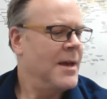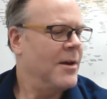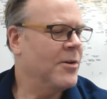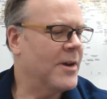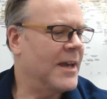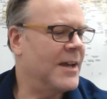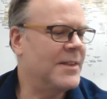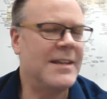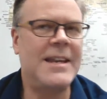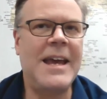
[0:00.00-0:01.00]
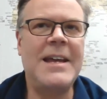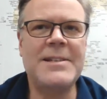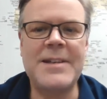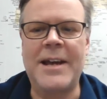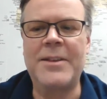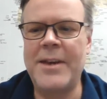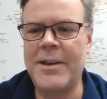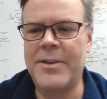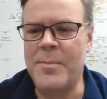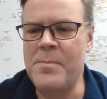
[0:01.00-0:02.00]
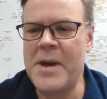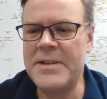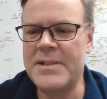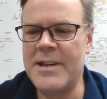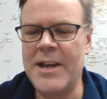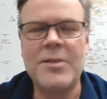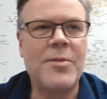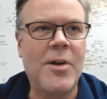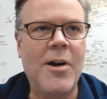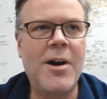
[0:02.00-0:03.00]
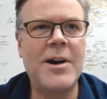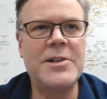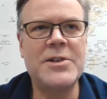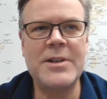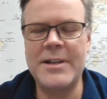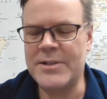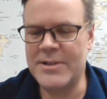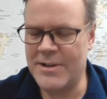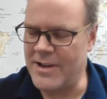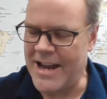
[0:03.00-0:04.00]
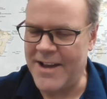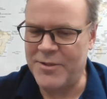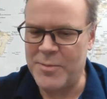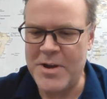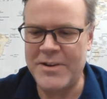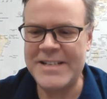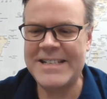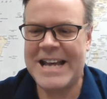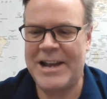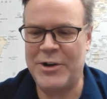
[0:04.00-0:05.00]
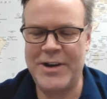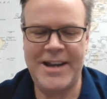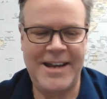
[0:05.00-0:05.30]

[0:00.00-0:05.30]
Looking at the dates, I think the best date for ours is going to have to be on a Saturday.